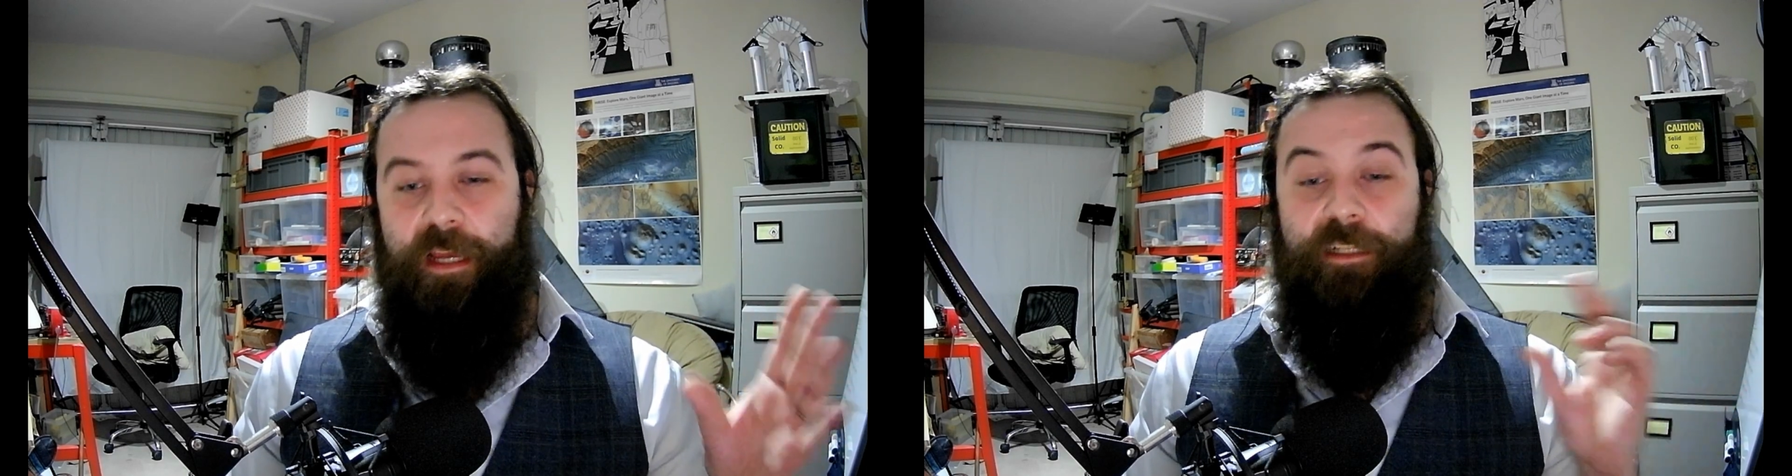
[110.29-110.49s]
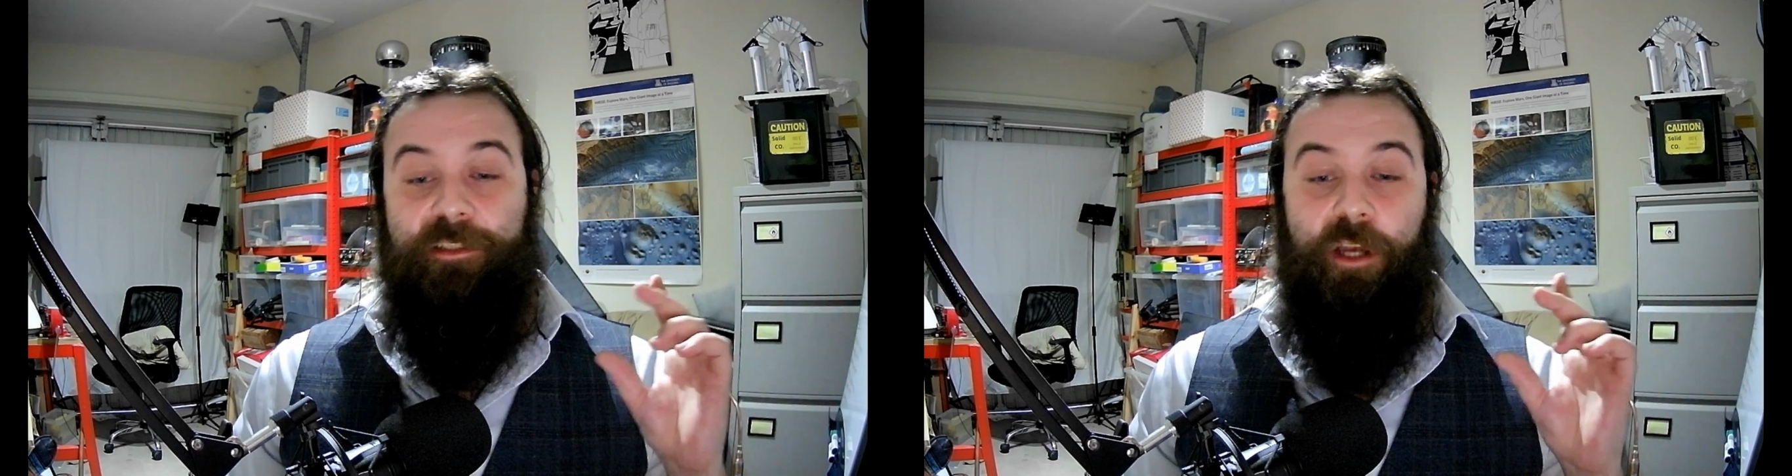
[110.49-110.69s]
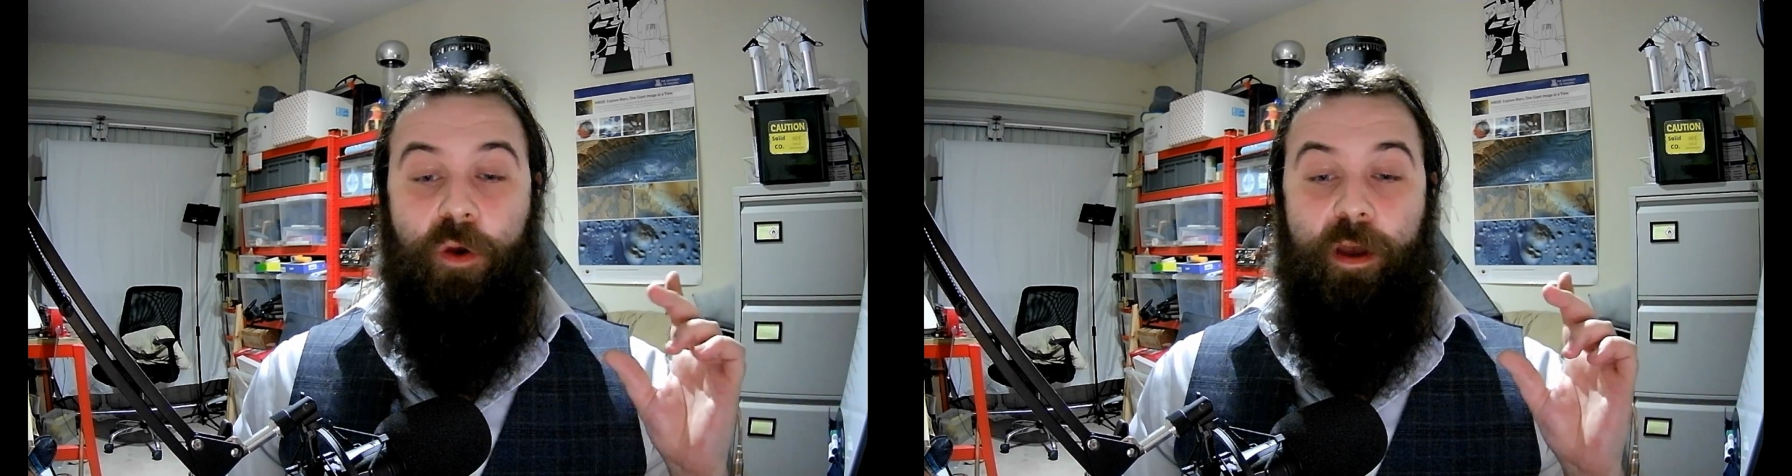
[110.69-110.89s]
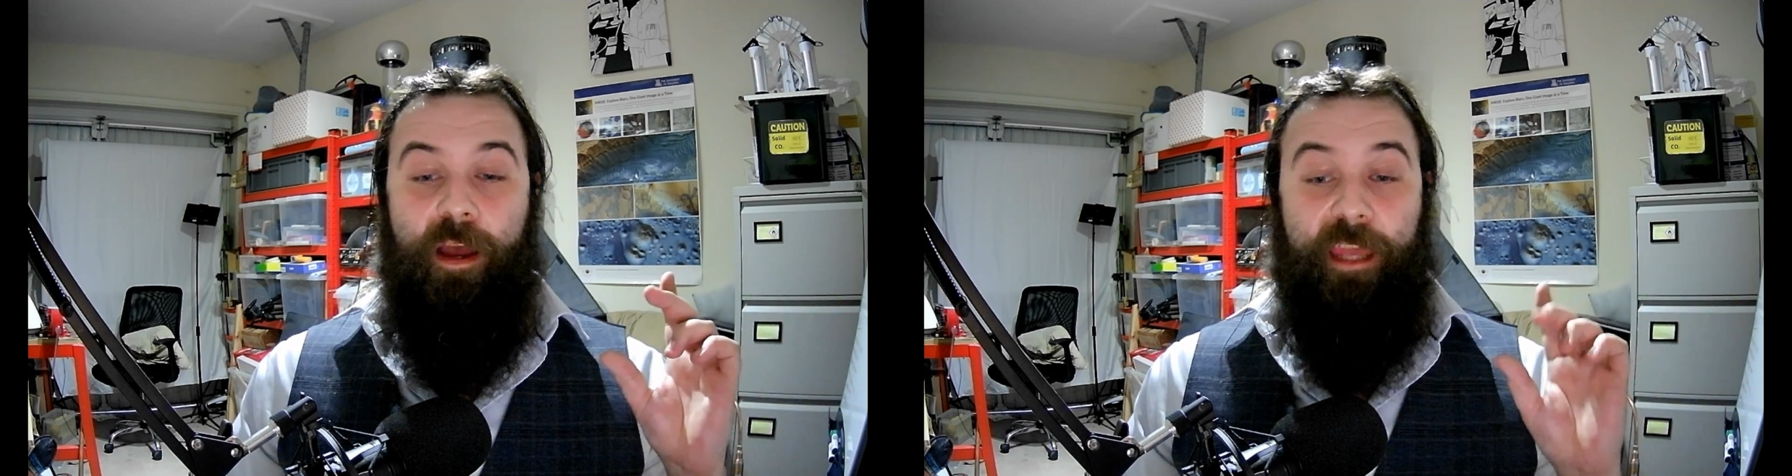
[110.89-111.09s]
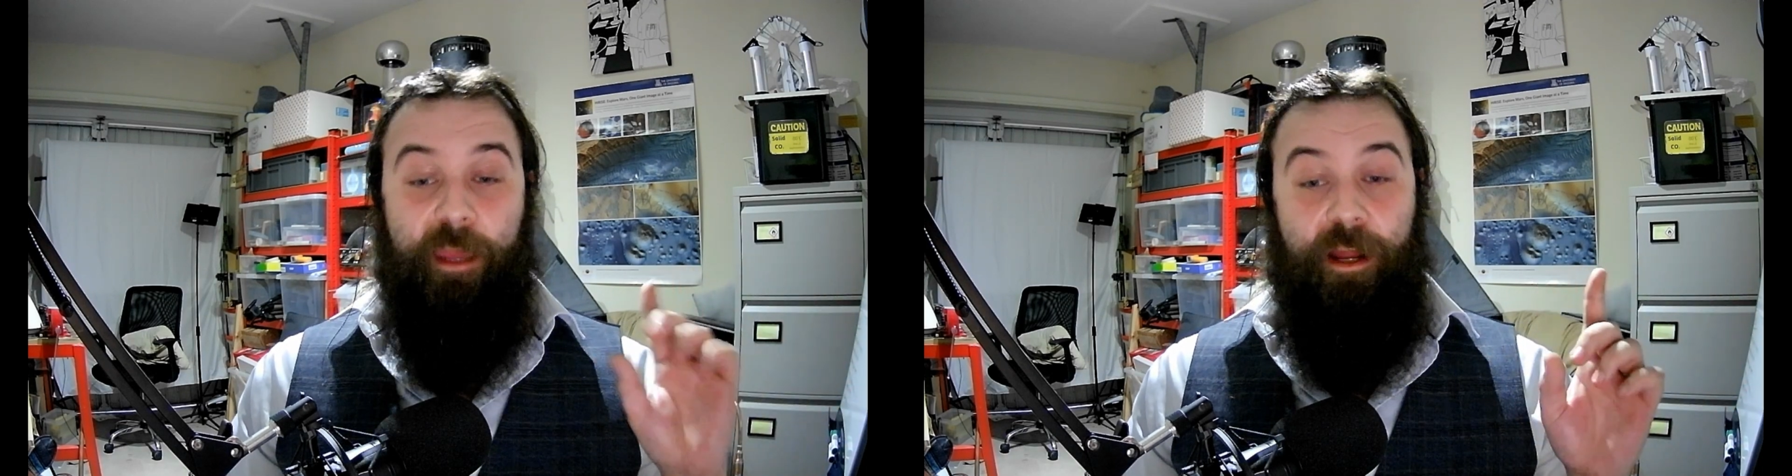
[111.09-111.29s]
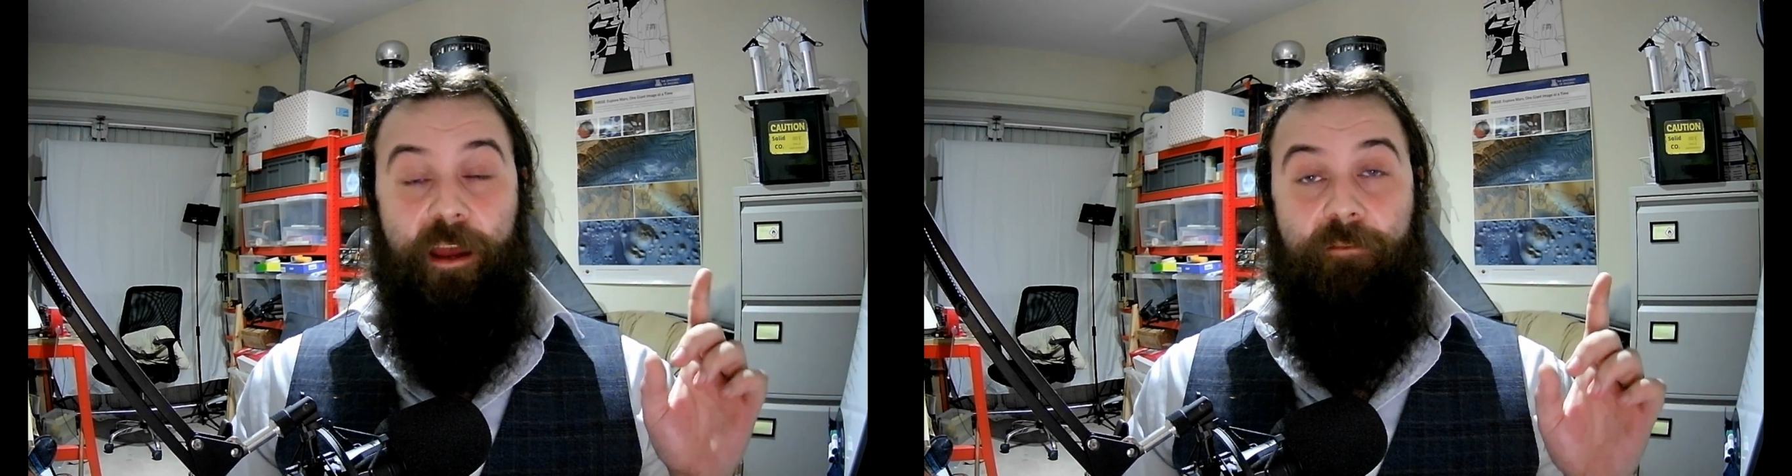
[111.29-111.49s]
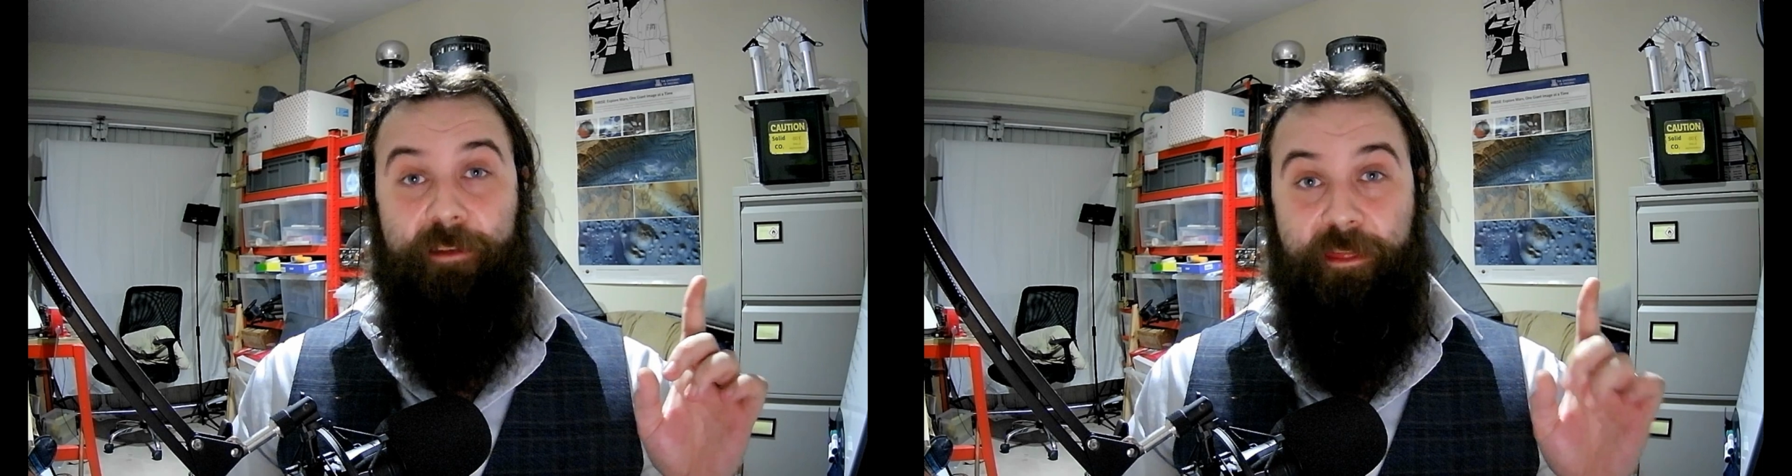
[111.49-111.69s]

So keep an eye out for